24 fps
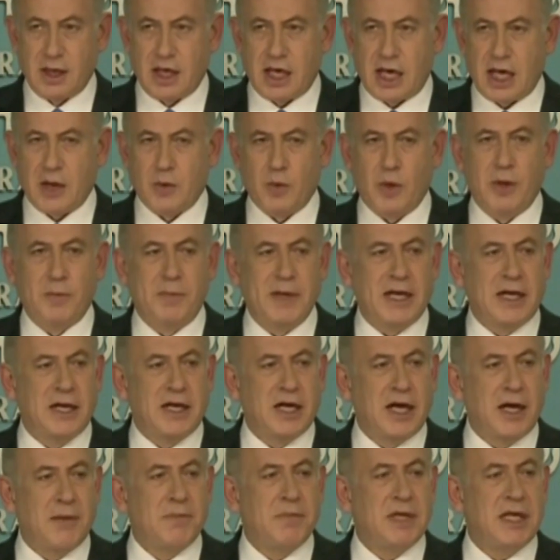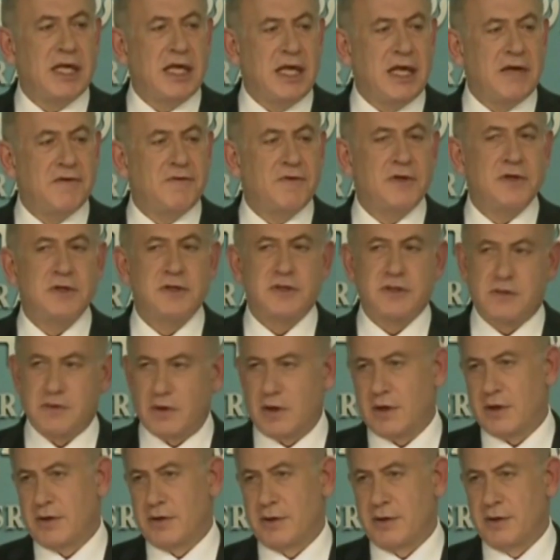and will become even
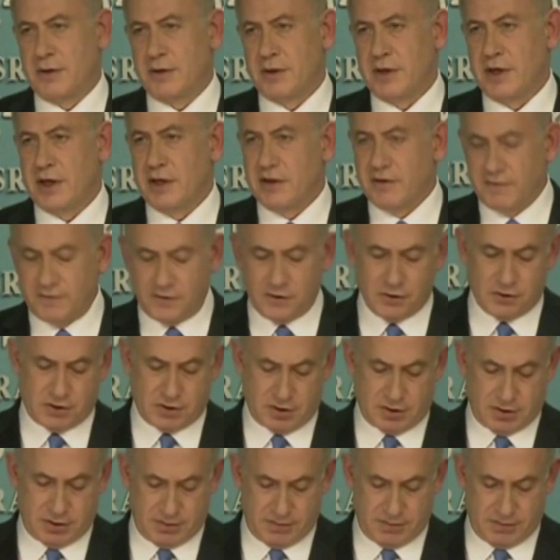stronger in the future.